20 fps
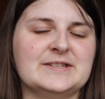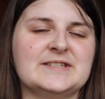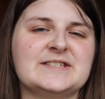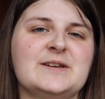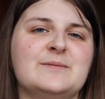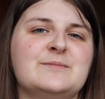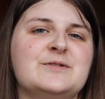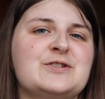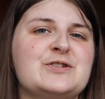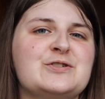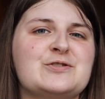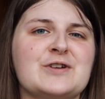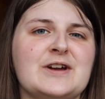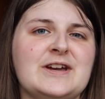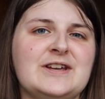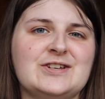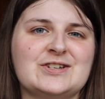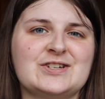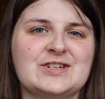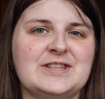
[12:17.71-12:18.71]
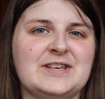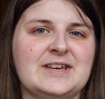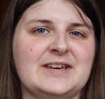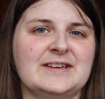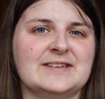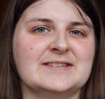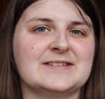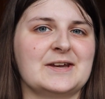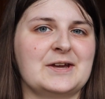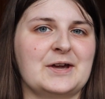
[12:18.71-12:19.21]
Some strange
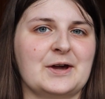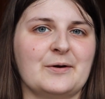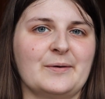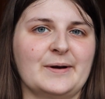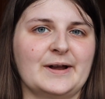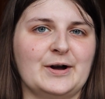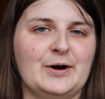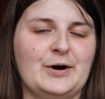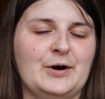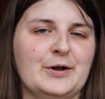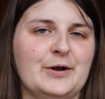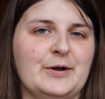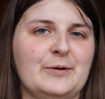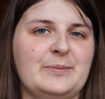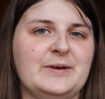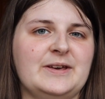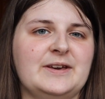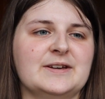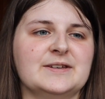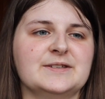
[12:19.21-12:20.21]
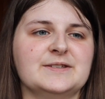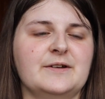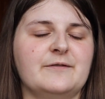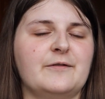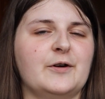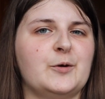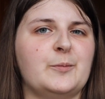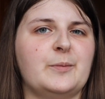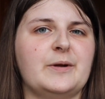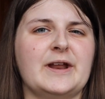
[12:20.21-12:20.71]
things are going on because of
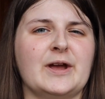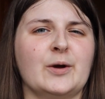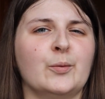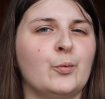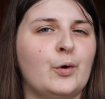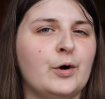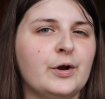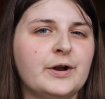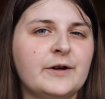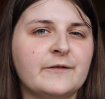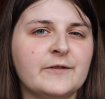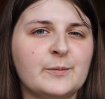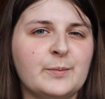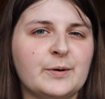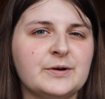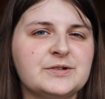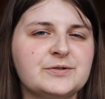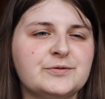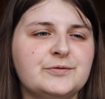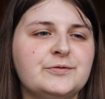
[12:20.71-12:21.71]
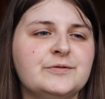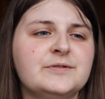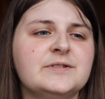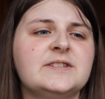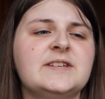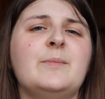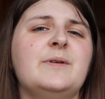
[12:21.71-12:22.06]
opening one of the bottles.